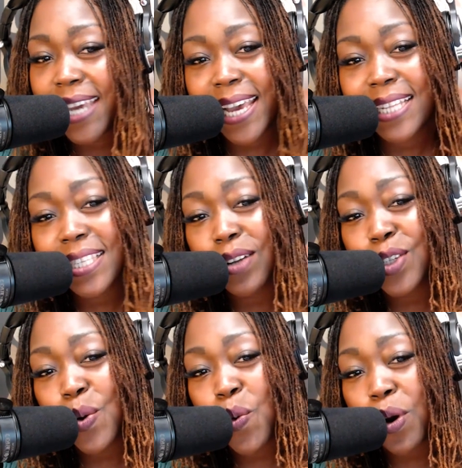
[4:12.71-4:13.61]
Can't sell
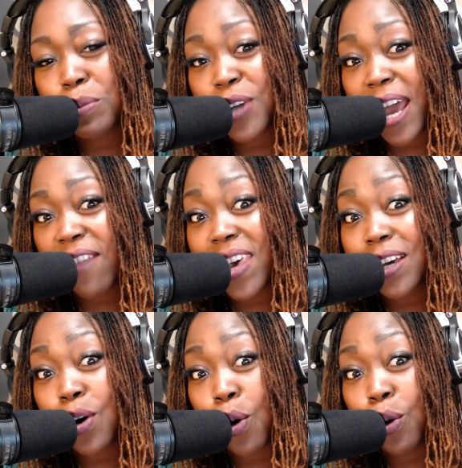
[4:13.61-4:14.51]
to warm
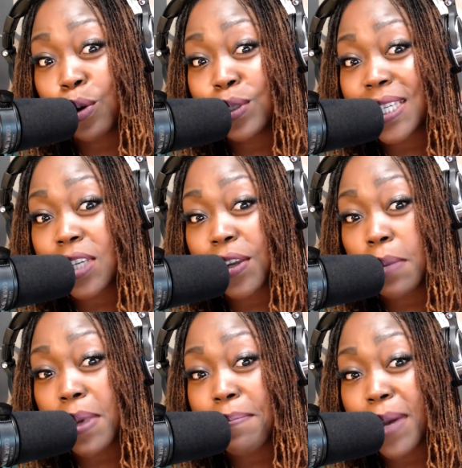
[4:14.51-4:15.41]
traffic. Cold is going
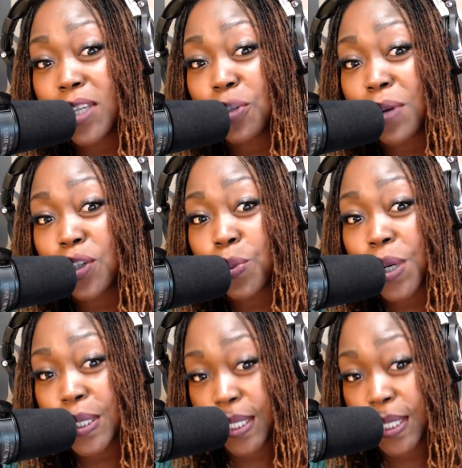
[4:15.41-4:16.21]
to be much, much worse.